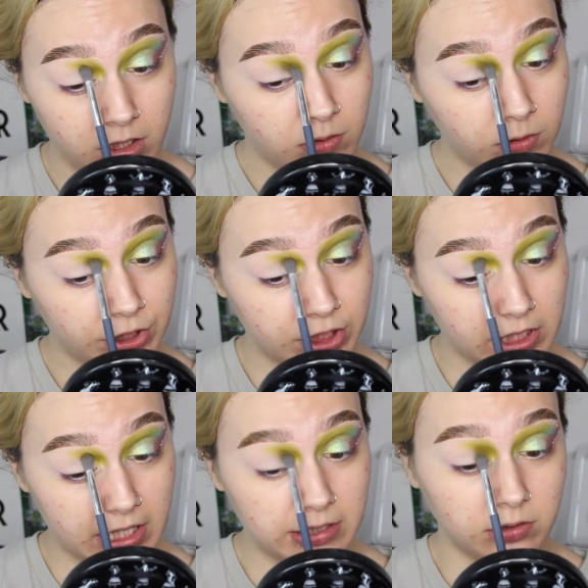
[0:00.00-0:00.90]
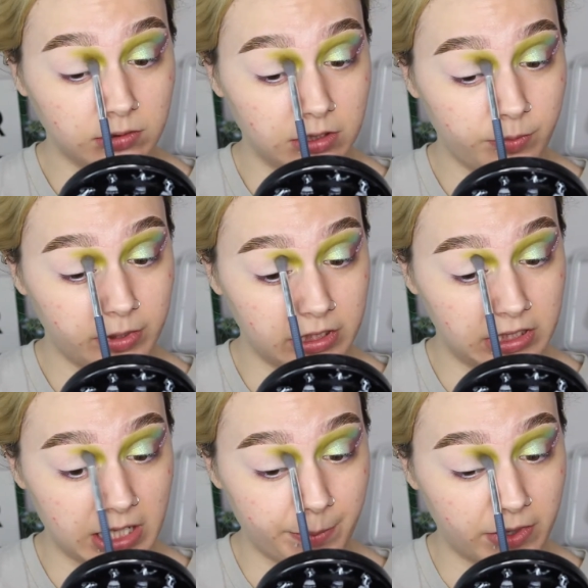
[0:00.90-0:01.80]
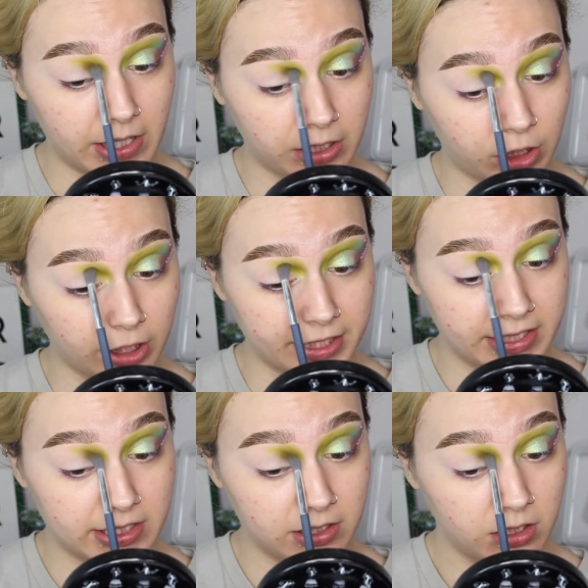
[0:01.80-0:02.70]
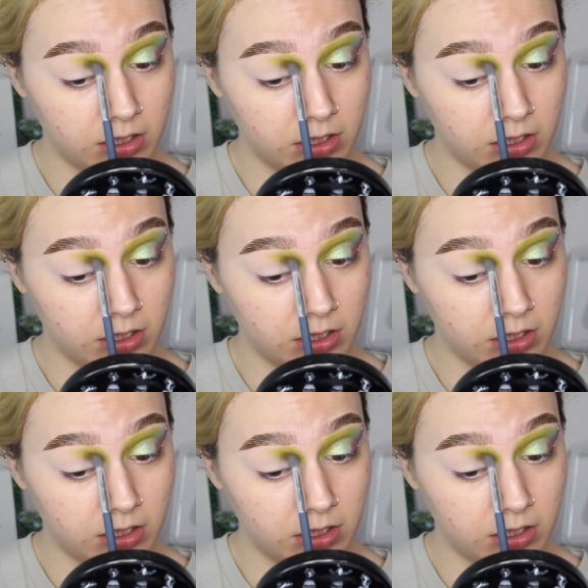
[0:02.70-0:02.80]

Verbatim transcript: We're just gonna add a little bit of depth in that crease.